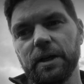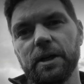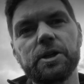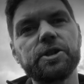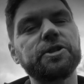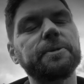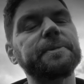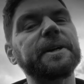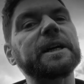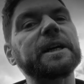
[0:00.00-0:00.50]

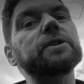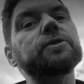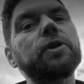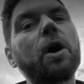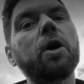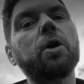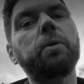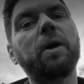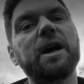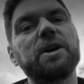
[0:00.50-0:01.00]
Something not
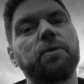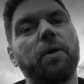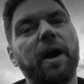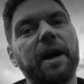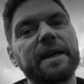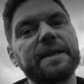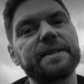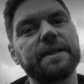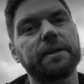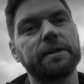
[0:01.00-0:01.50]
quite
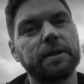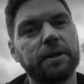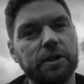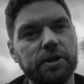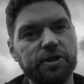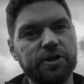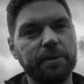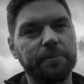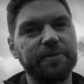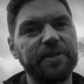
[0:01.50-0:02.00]
right,
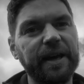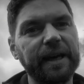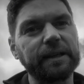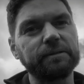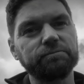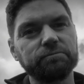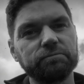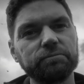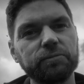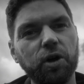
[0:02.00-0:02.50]
something
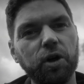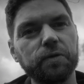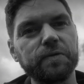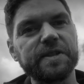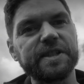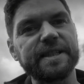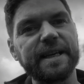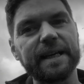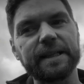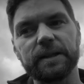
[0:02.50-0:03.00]

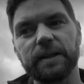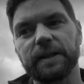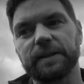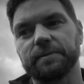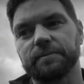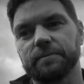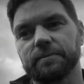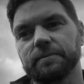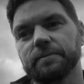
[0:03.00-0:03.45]
unsettling.